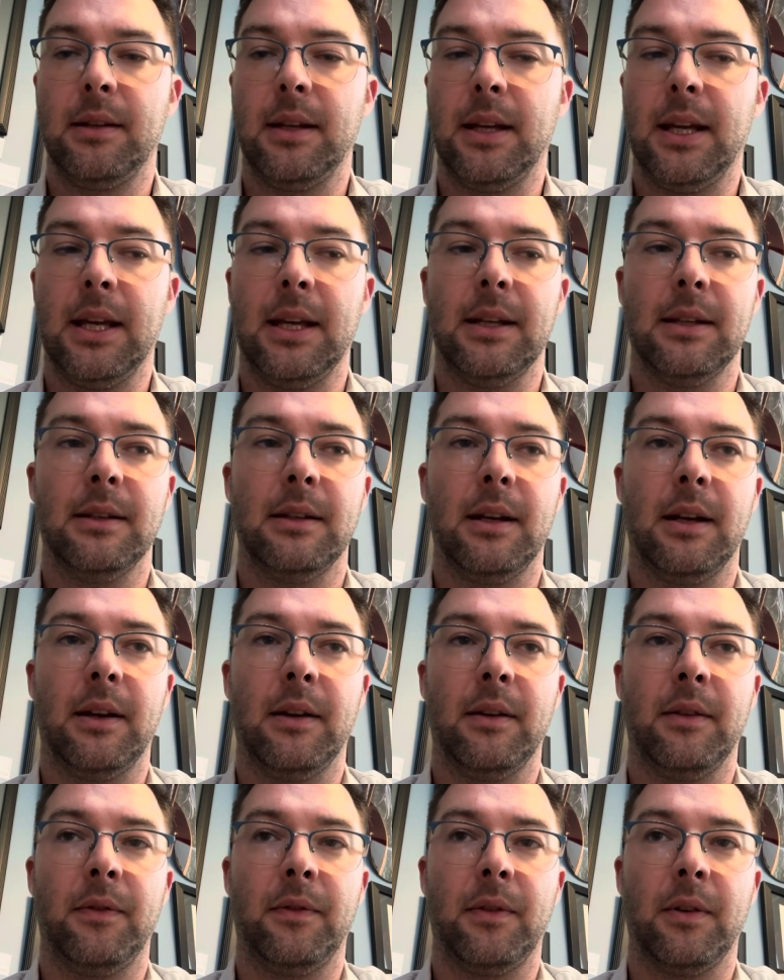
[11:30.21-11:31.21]
And
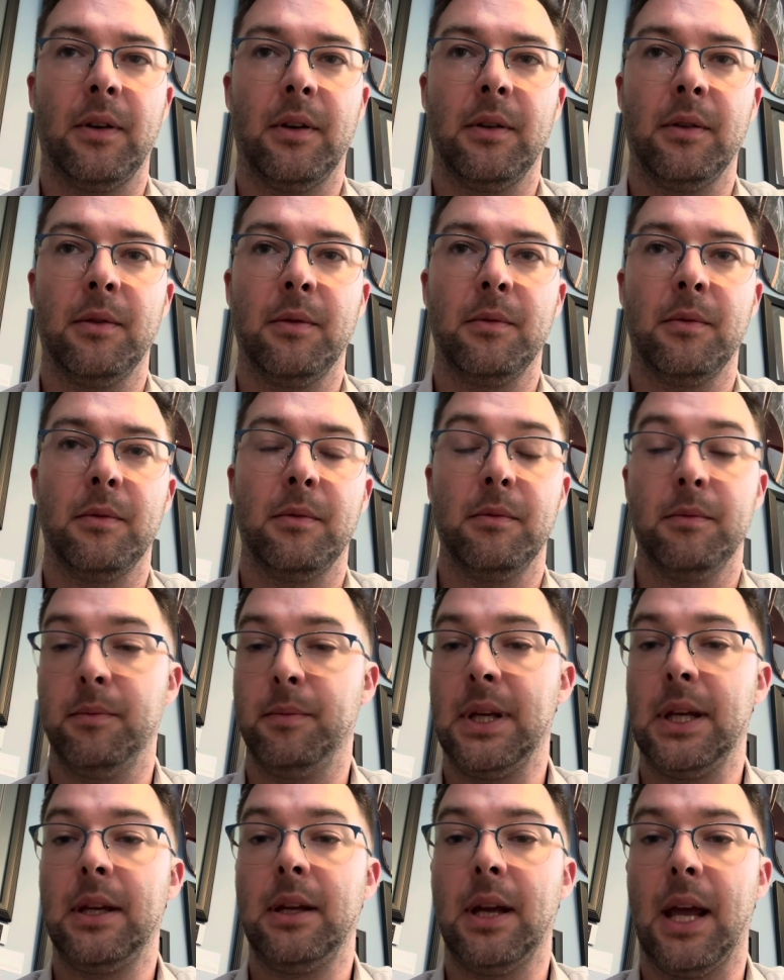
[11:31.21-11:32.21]
for
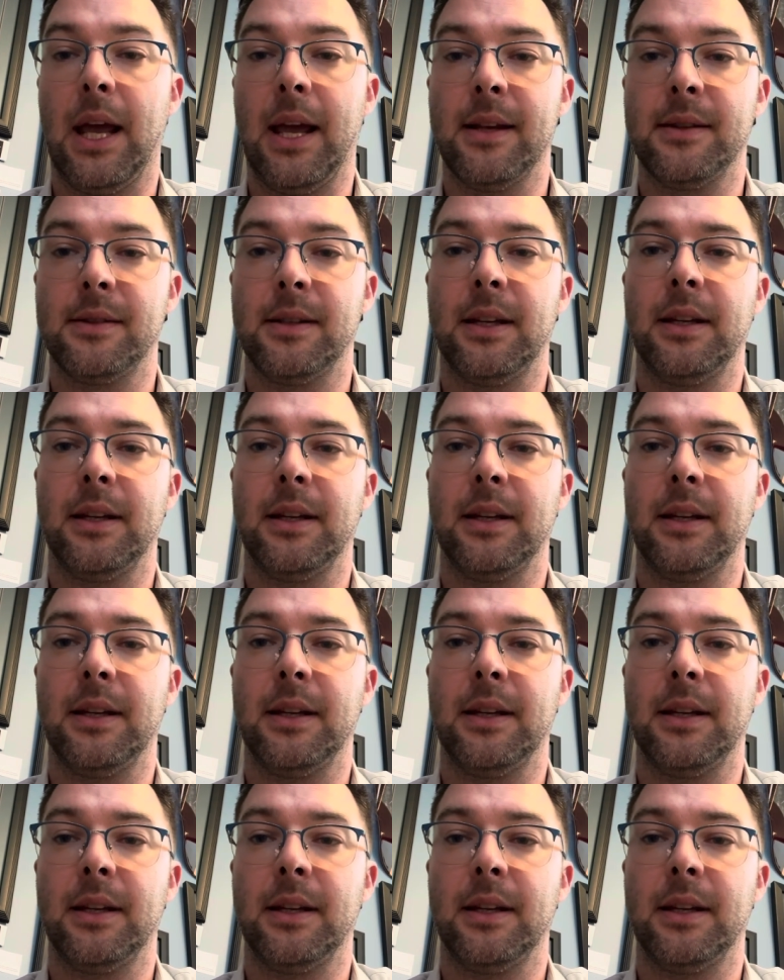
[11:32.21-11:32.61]
me, as